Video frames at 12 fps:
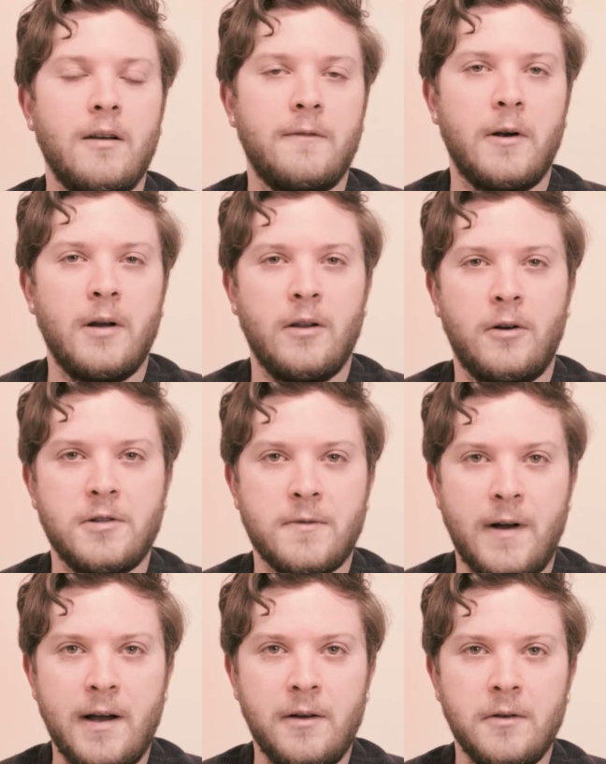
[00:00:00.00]
On very large
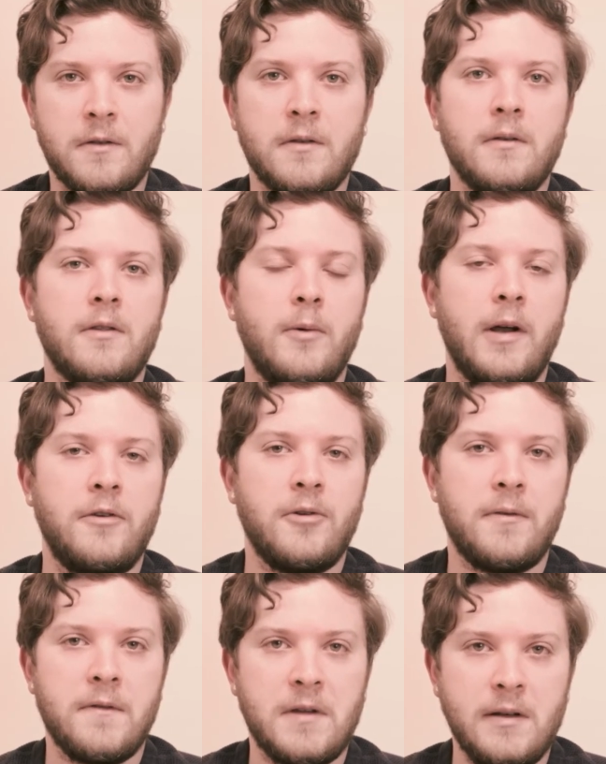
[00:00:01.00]
files,
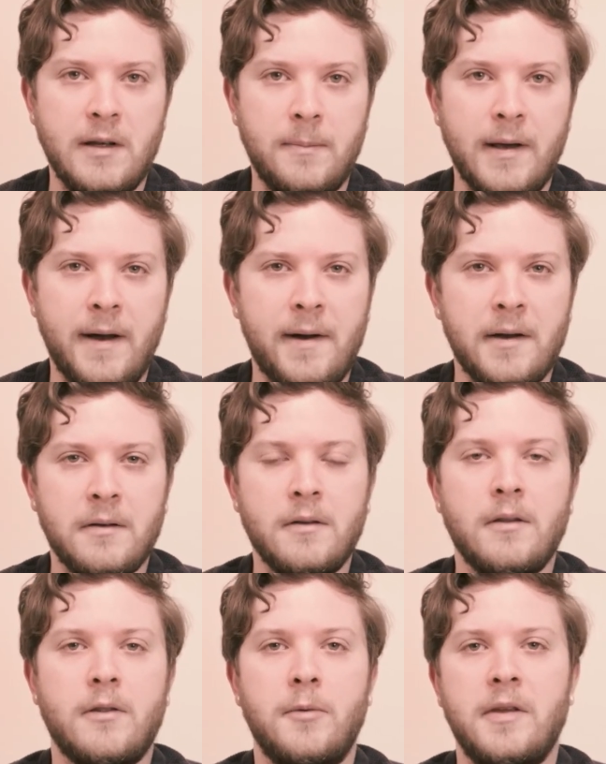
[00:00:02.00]
350 dpi,
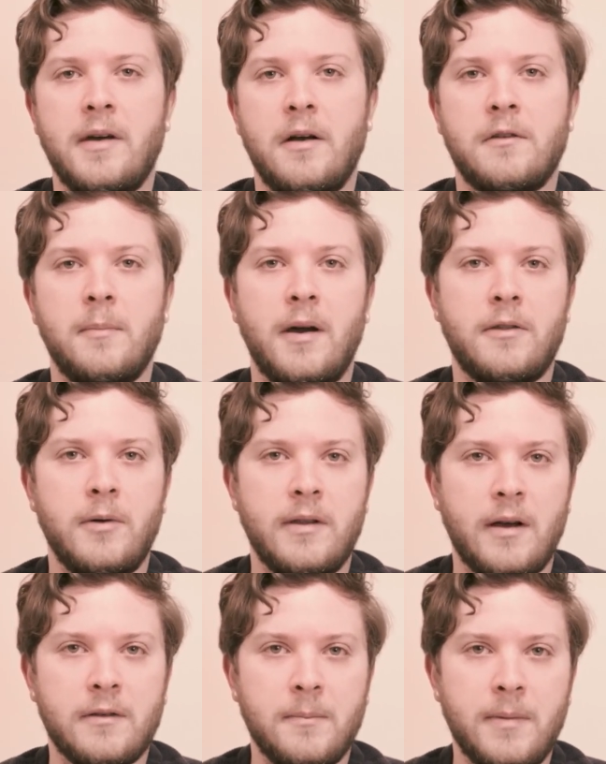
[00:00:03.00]
3000 by
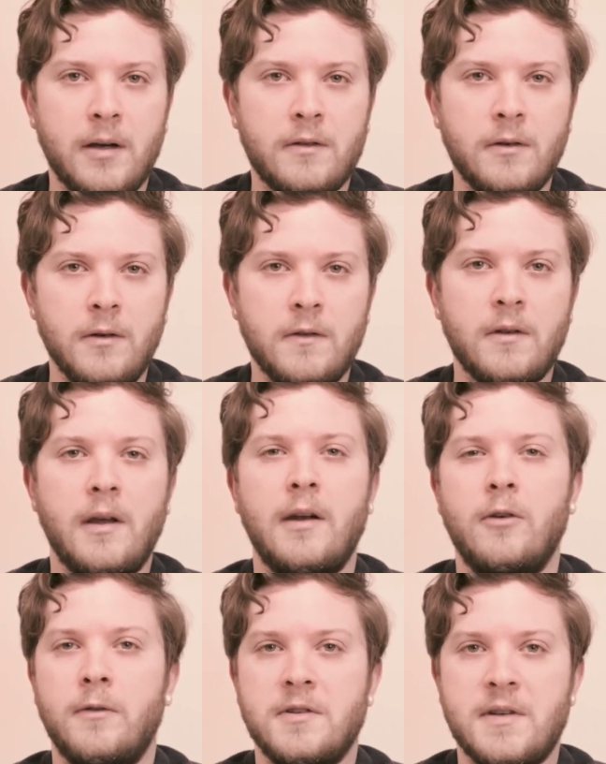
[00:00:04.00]
3000 pixels,
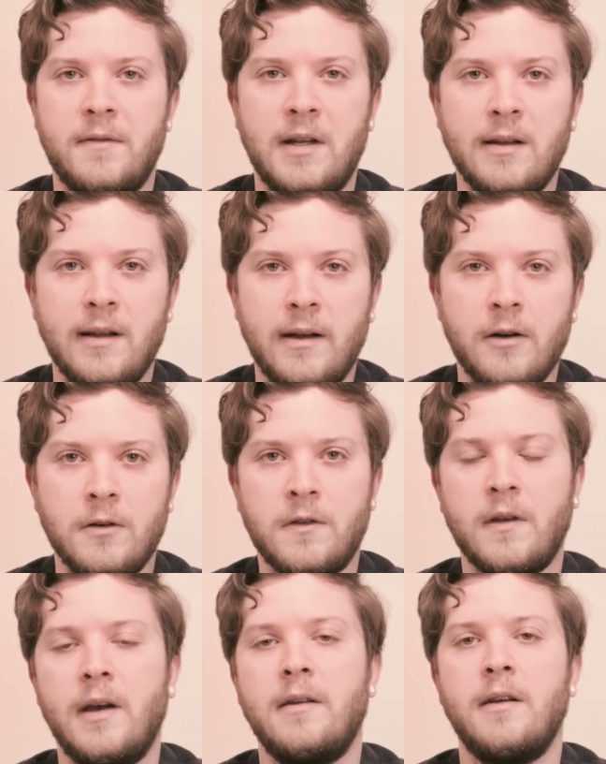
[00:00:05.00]
and over 70 layers,
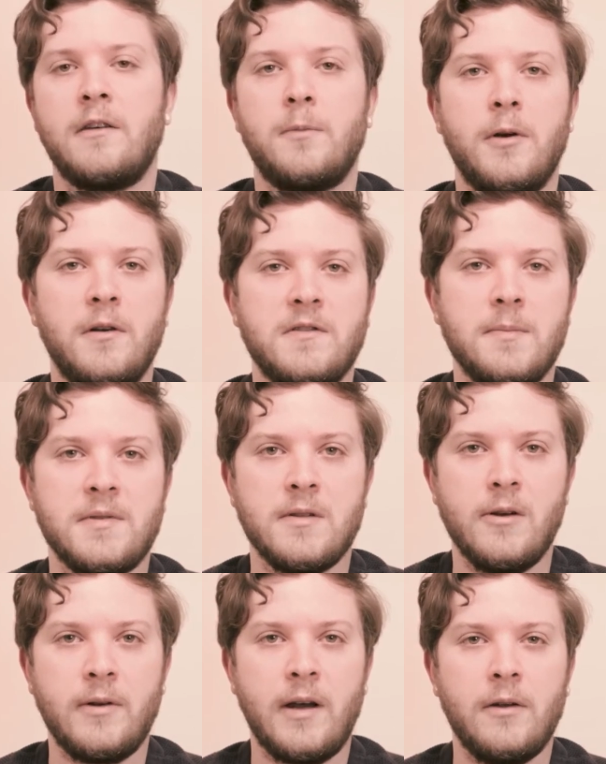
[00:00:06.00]
I did experience some
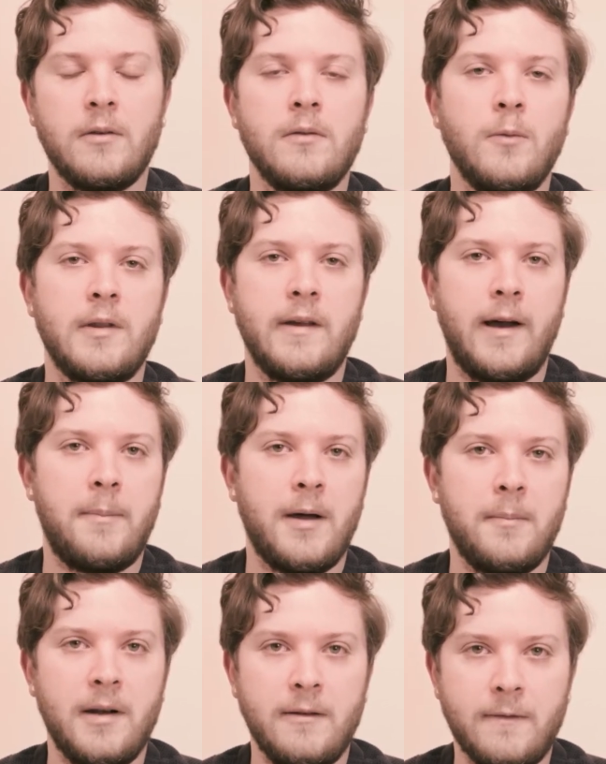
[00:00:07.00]
slowdown with the
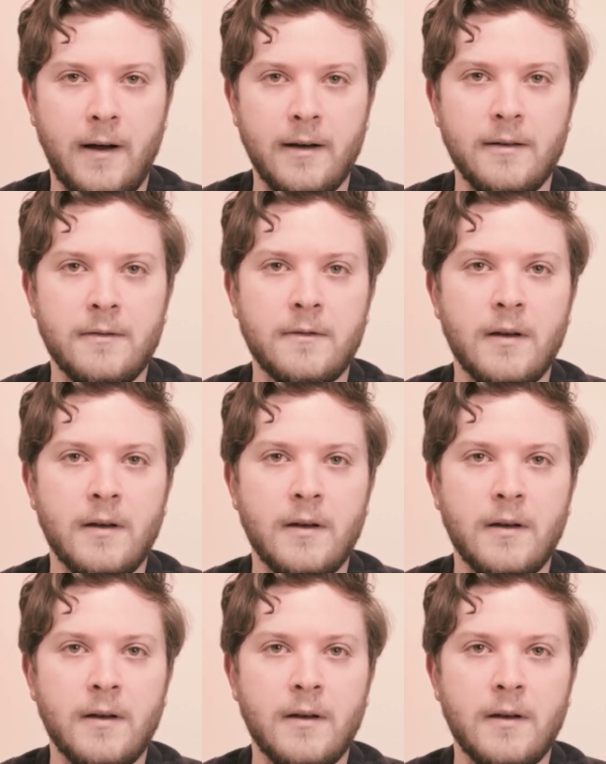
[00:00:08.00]
iPad Mini 5.